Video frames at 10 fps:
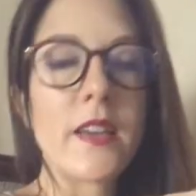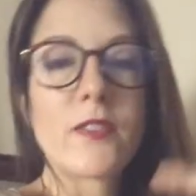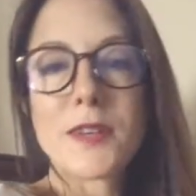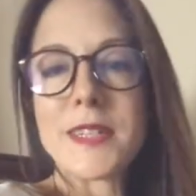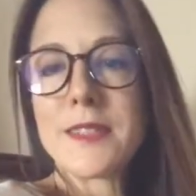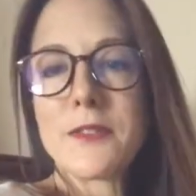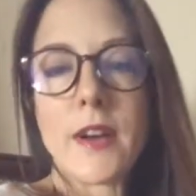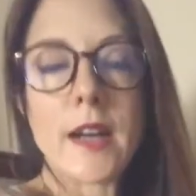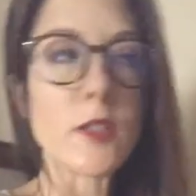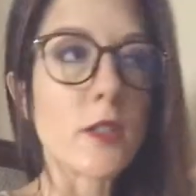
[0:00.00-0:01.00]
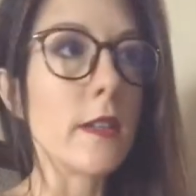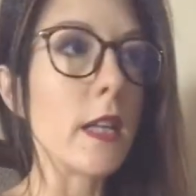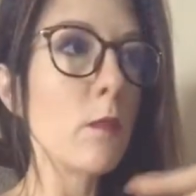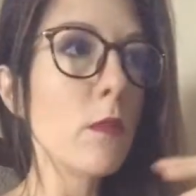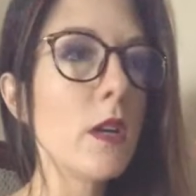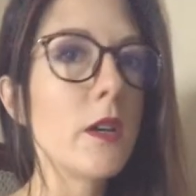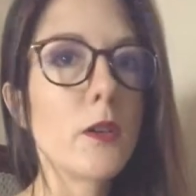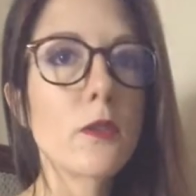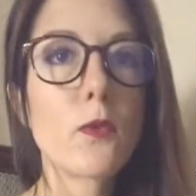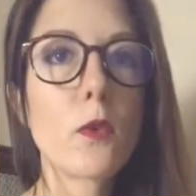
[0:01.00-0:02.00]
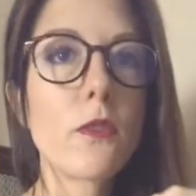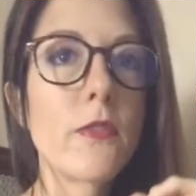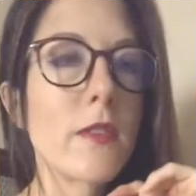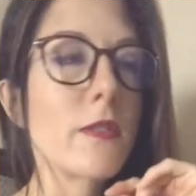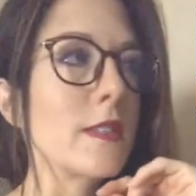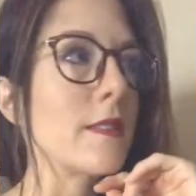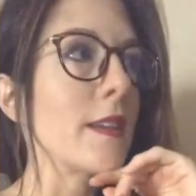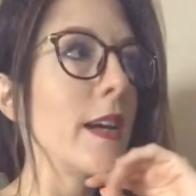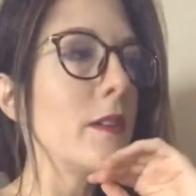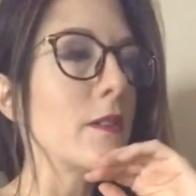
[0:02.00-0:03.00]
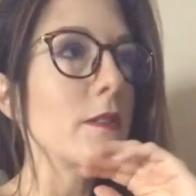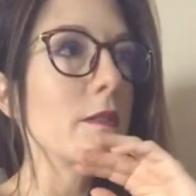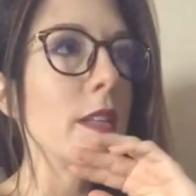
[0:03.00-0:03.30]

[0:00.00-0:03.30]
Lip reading: If you're into fashion, name your 4 favorite designers.